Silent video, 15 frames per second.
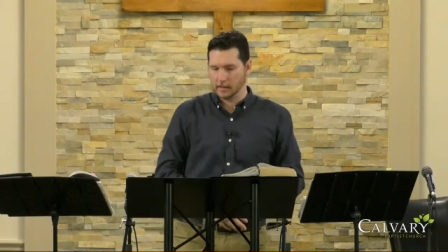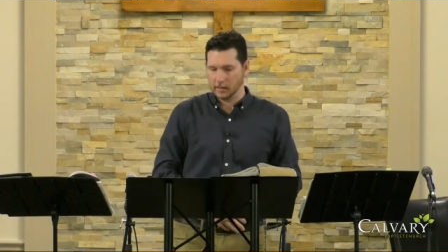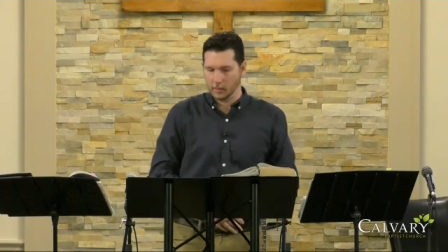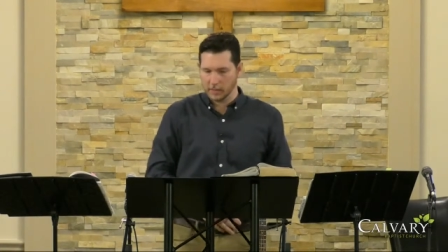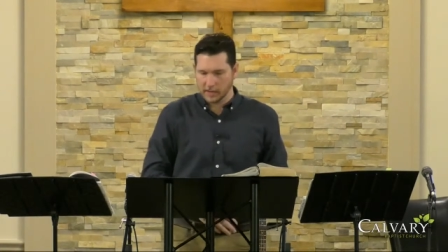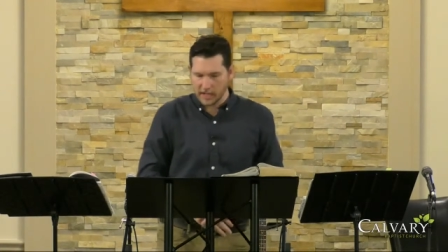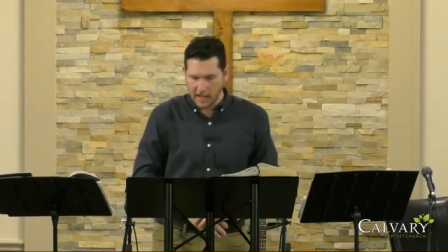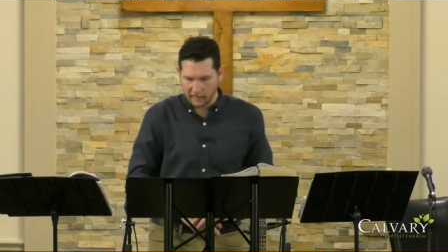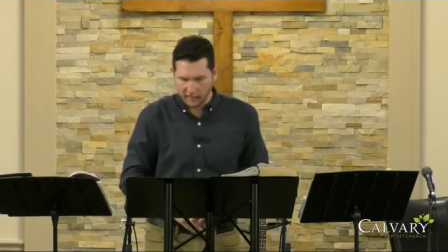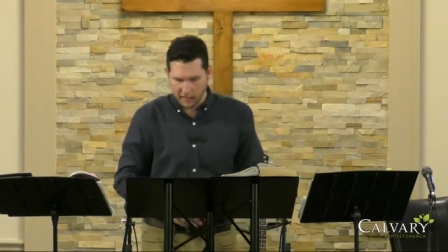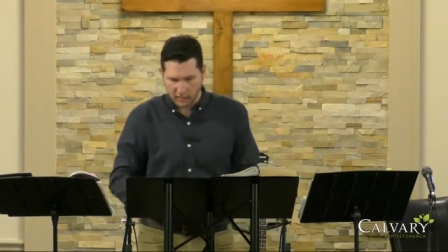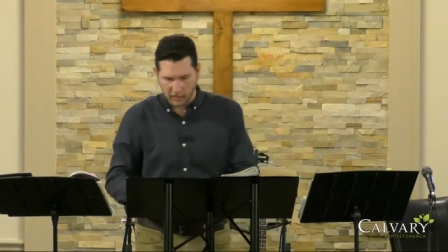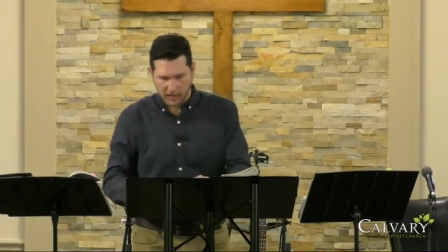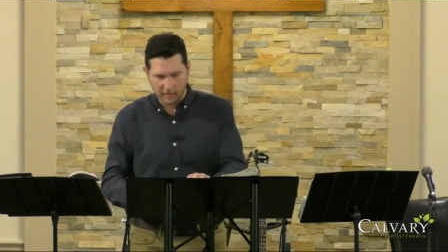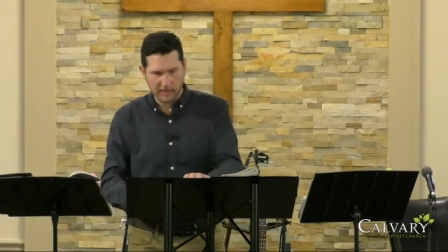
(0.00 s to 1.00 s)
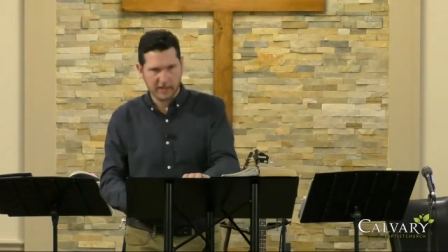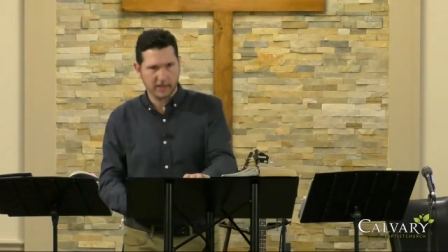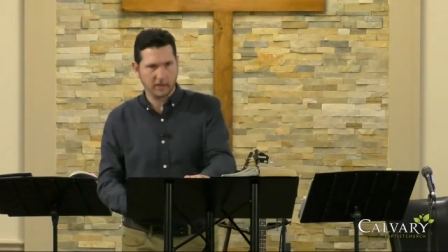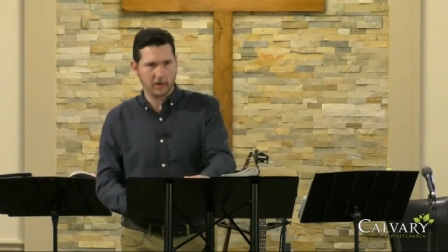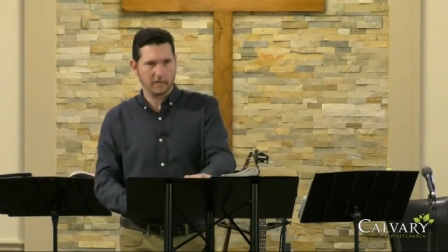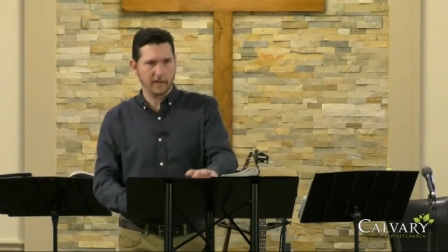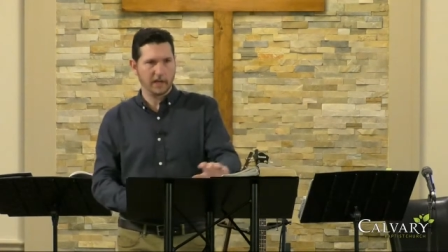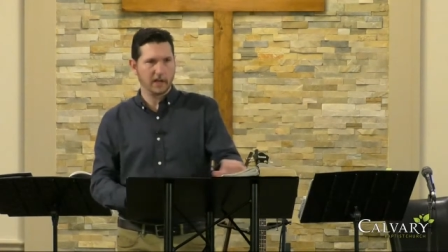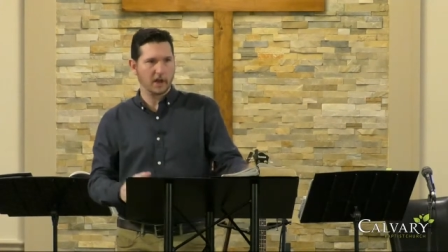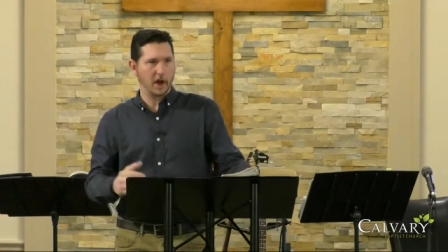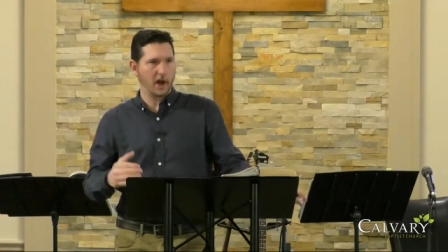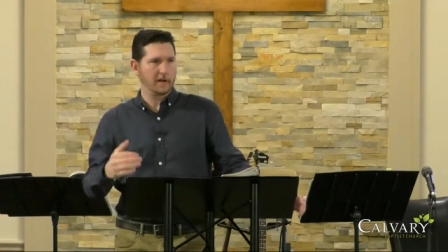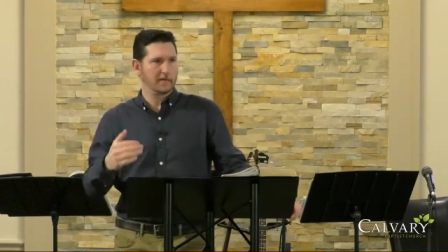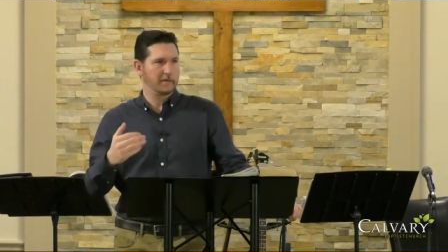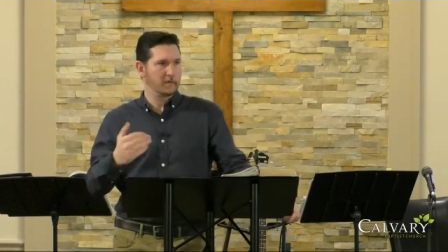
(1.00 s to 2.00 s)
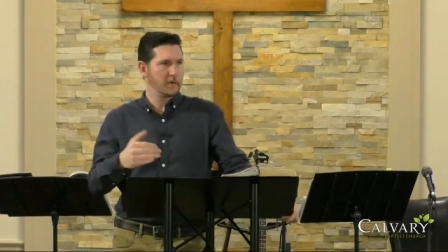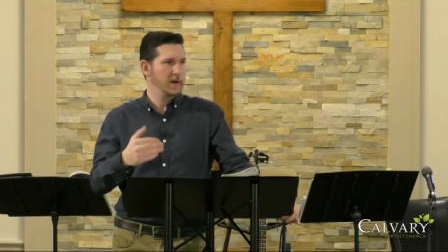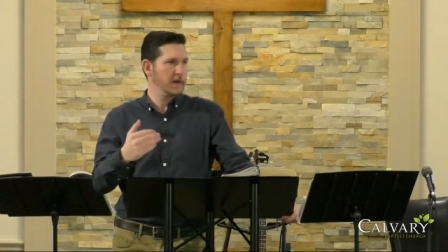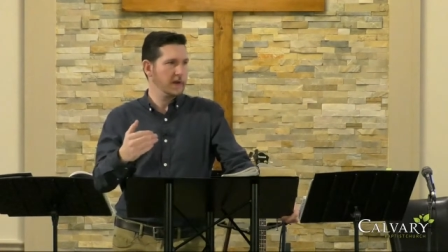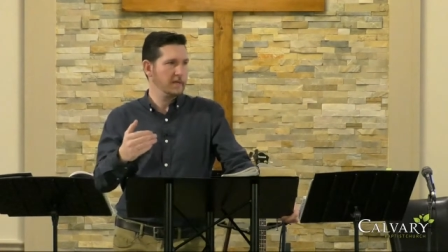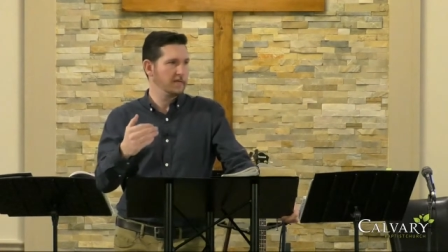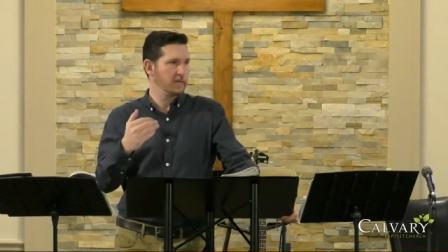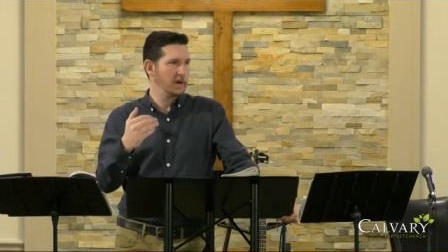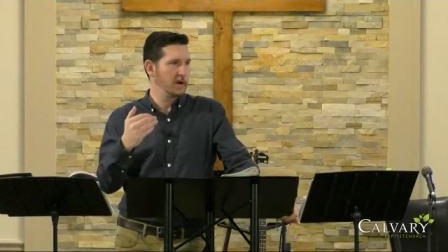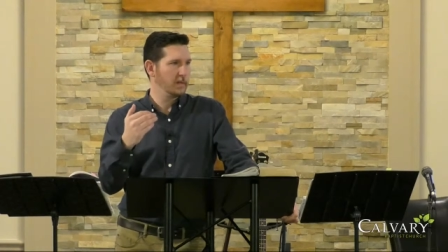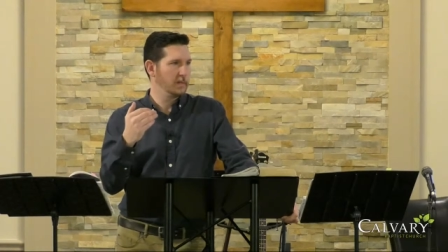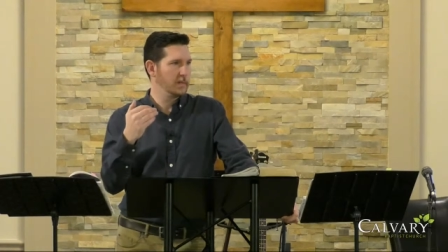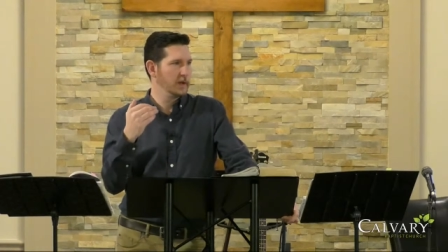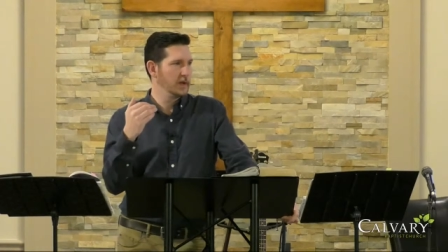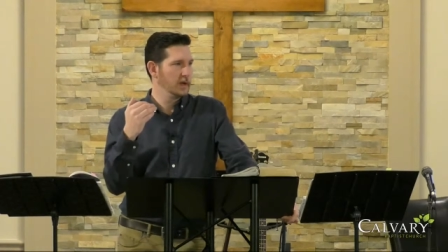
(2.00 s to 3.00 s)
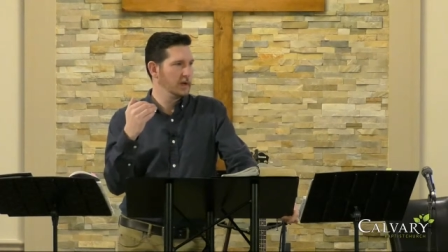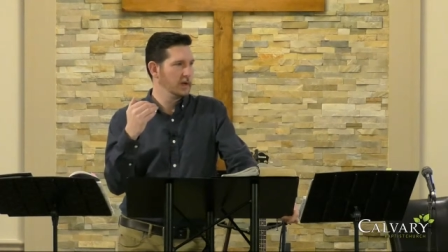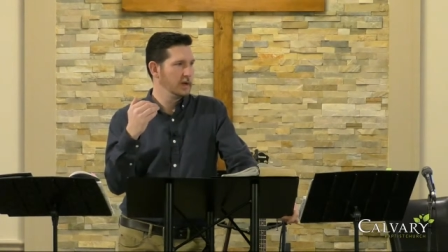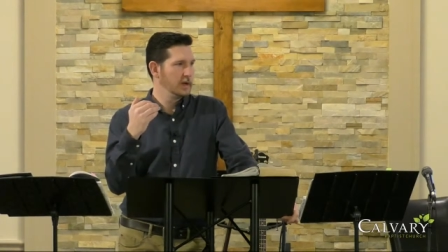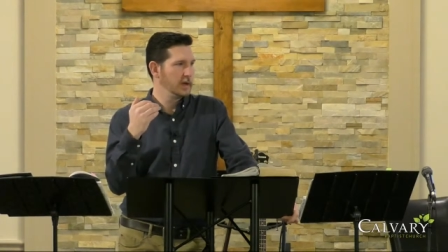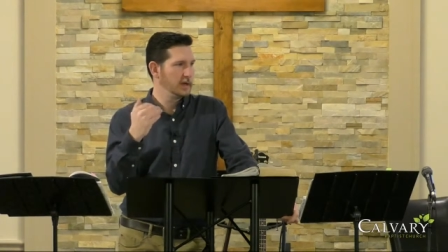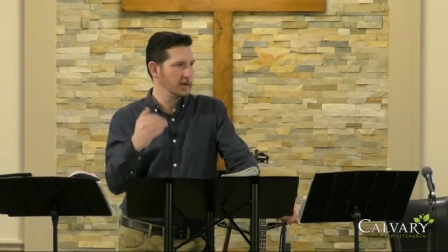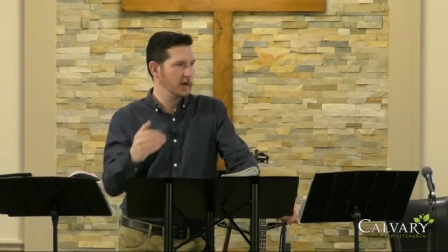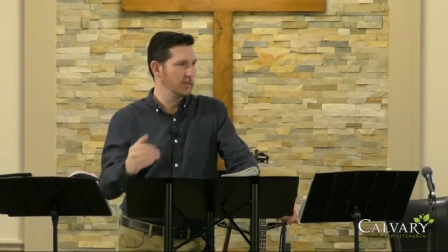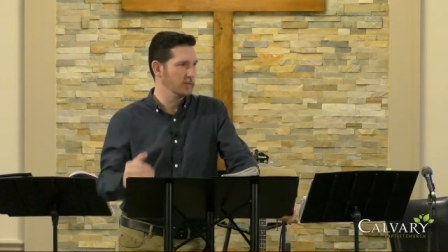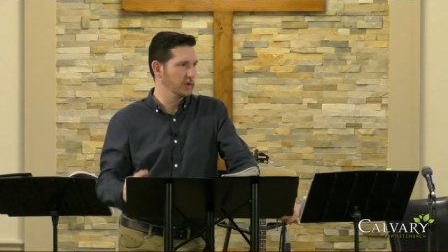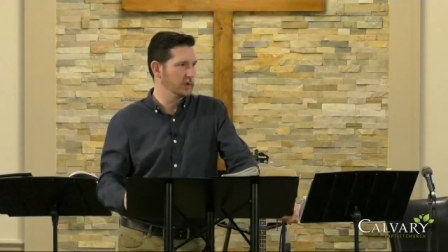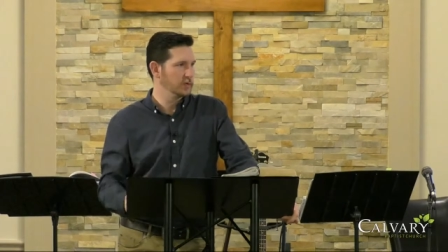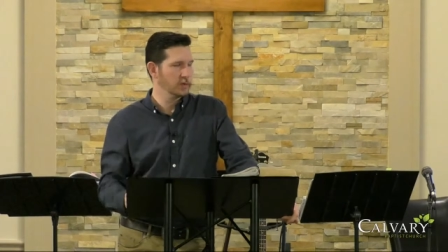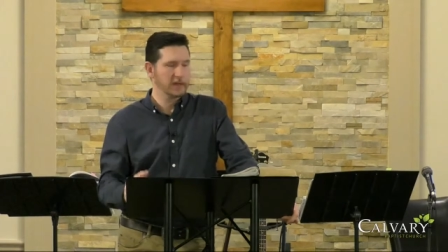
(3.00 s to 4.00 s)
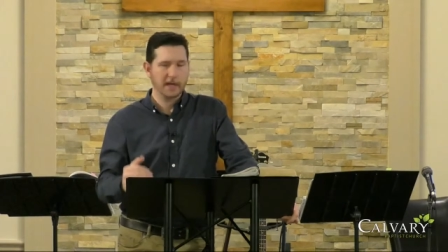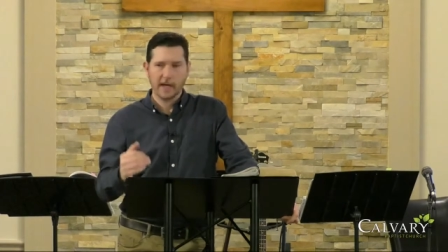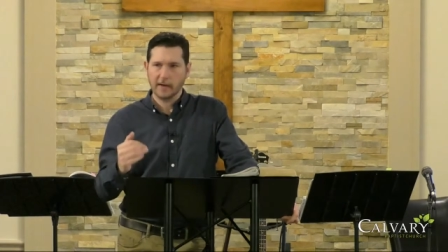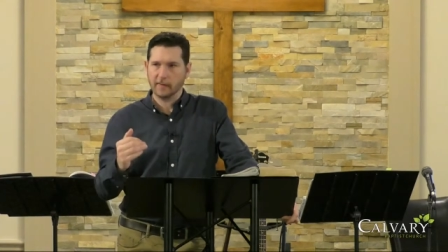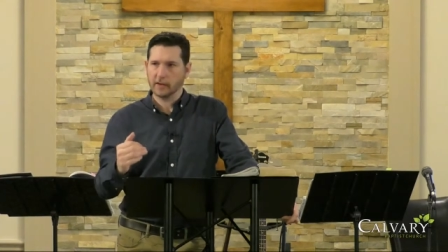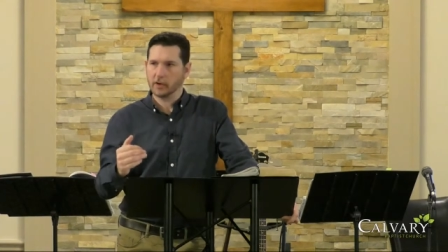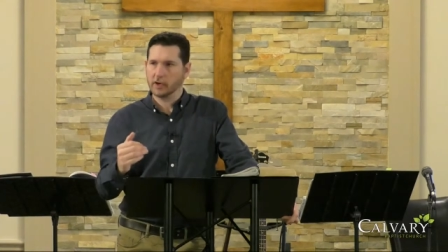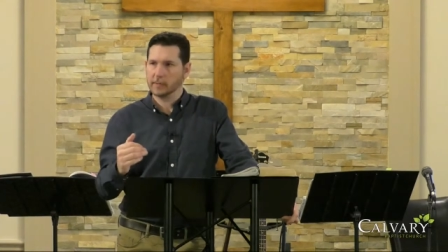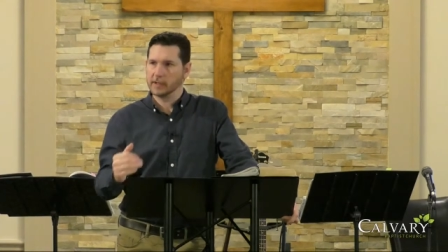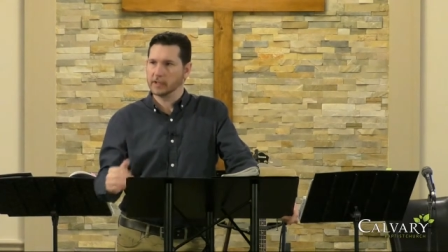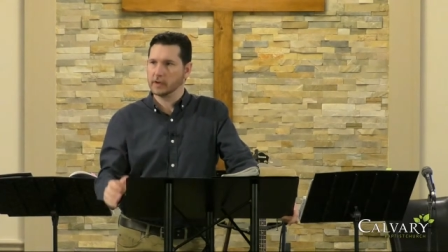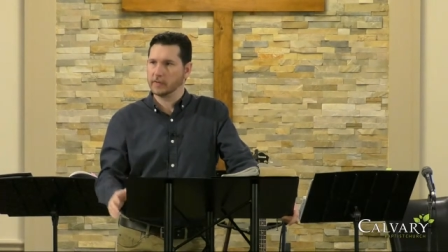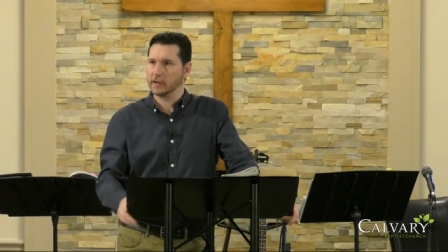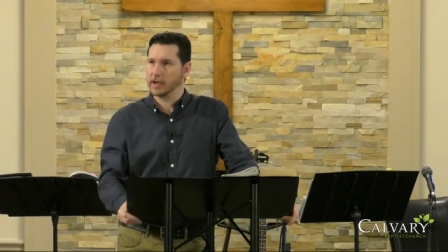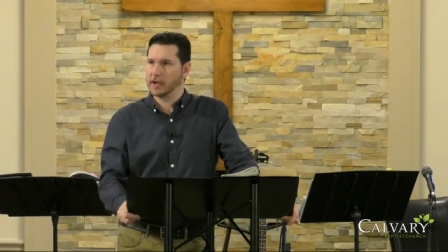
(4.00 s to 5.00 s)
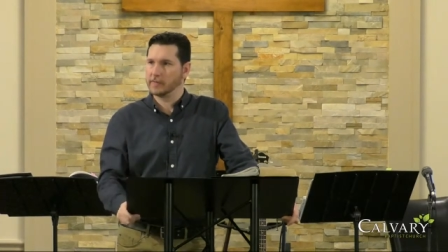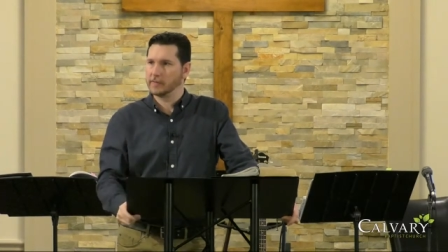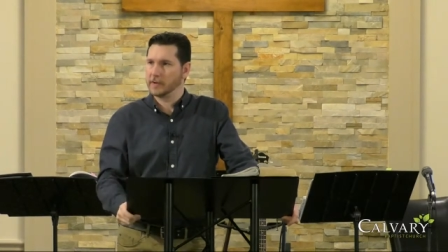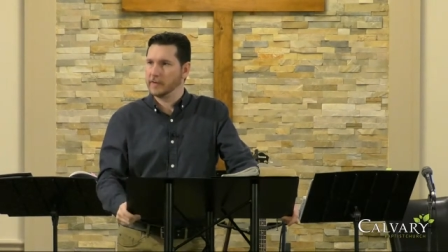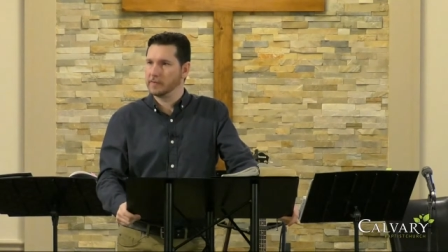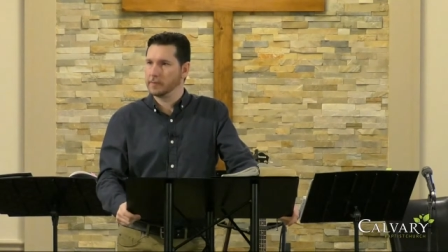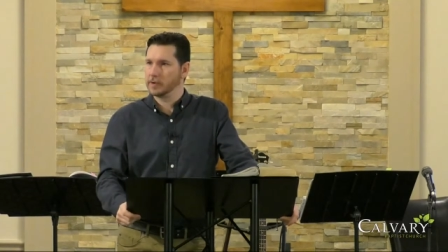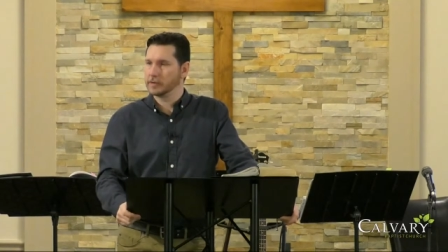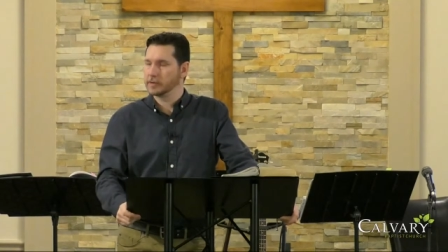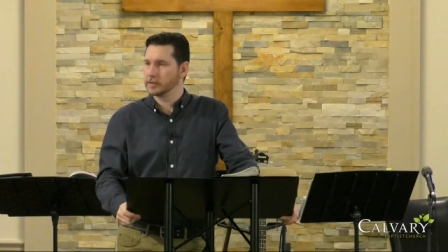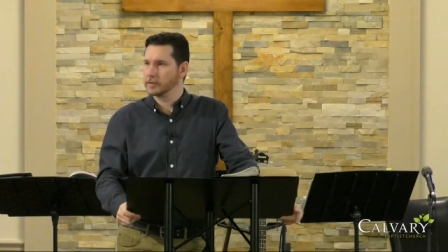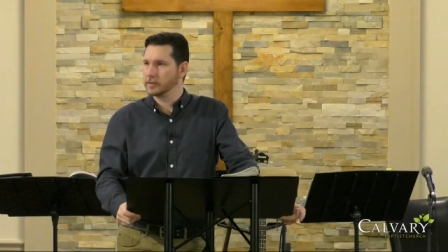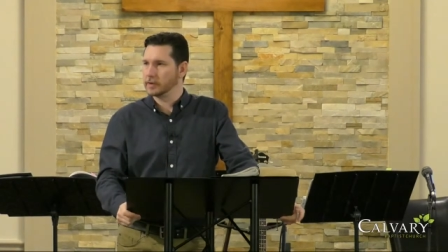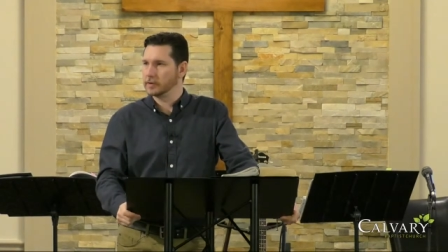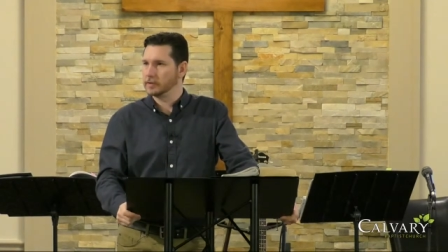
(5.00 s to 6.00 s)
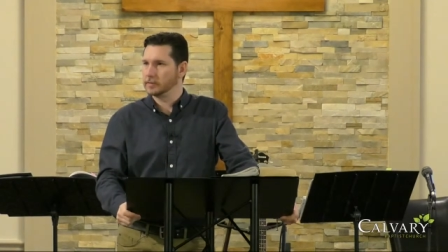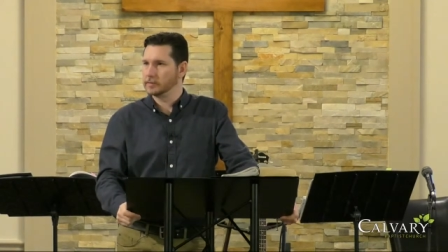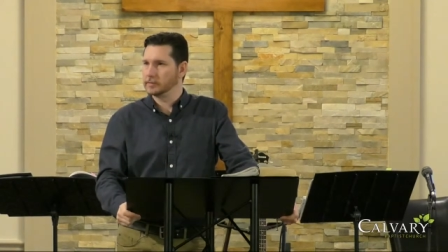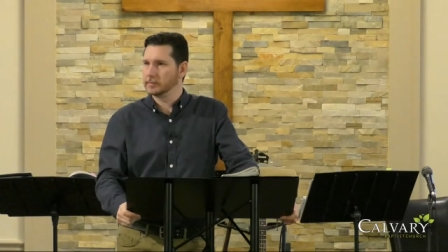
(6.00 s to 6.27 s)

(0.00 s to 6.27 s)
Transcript: We're never going to be serving God free from encumbrance. We're never going to be serving God free from personal struggle.